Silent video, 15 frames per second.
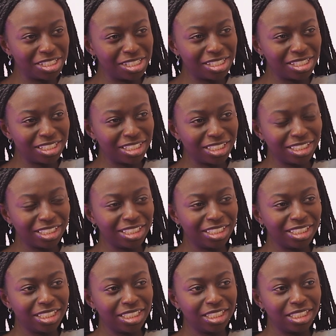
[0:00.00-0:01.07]
means? What
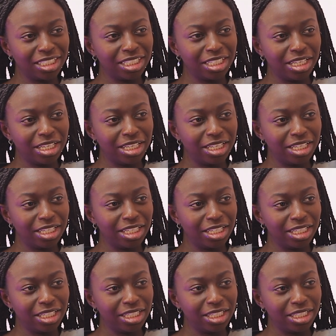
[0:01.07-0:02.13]
do you mean? Is it like
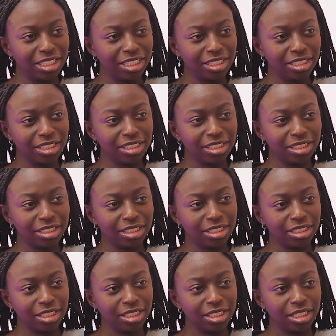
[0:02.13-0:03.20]
more
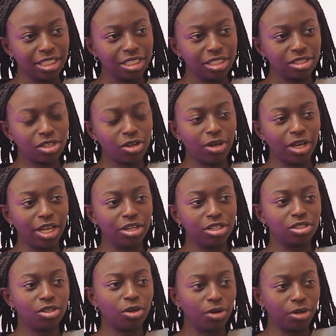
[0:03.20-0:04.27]
like so
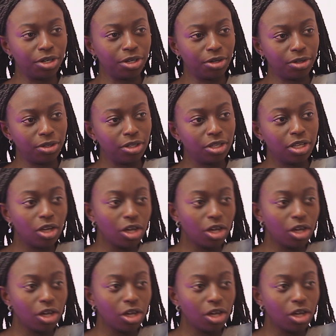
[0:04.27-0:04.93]
editorial? Magazines?